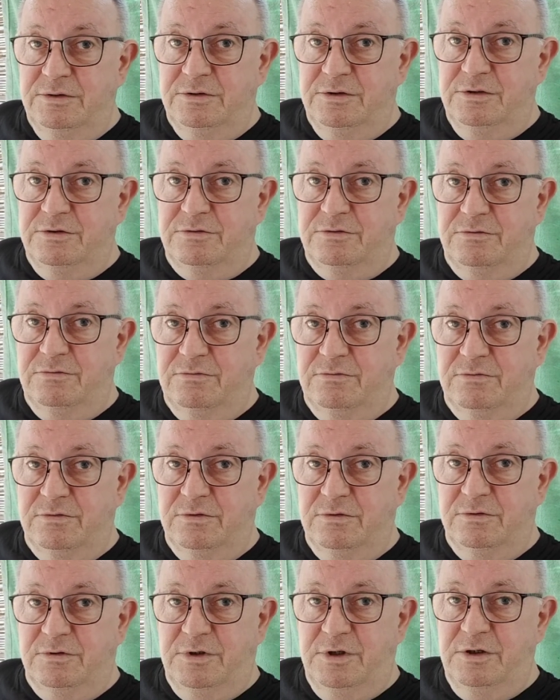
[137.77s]
just
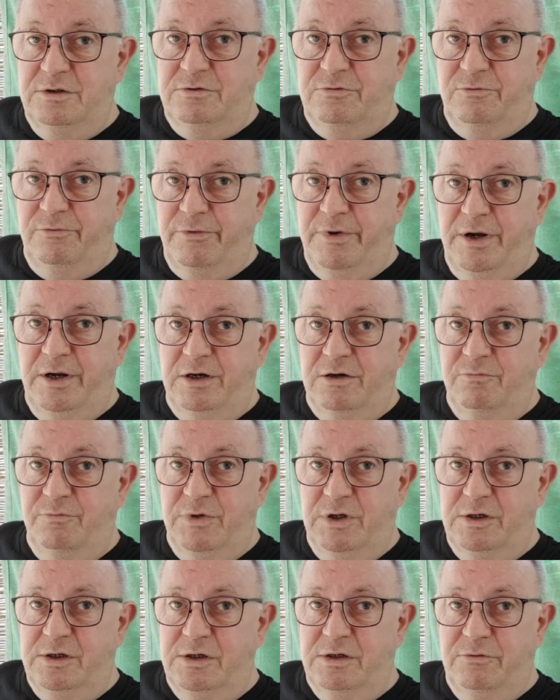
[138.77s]
kids
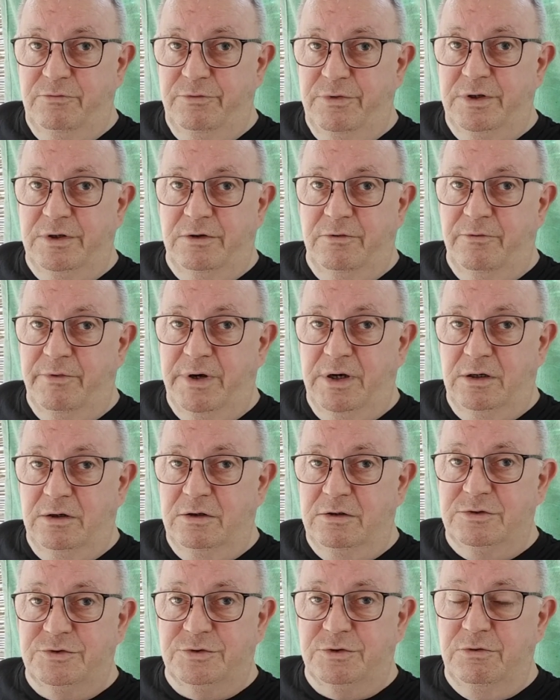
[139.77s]
randomly running around
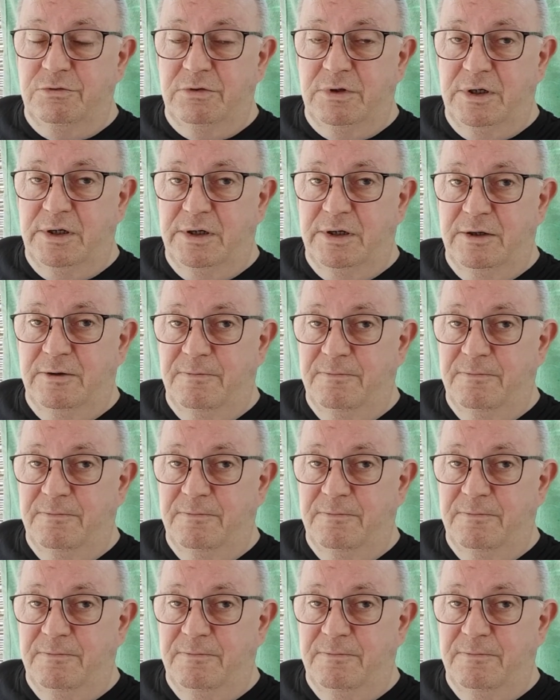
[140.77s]
on a school day.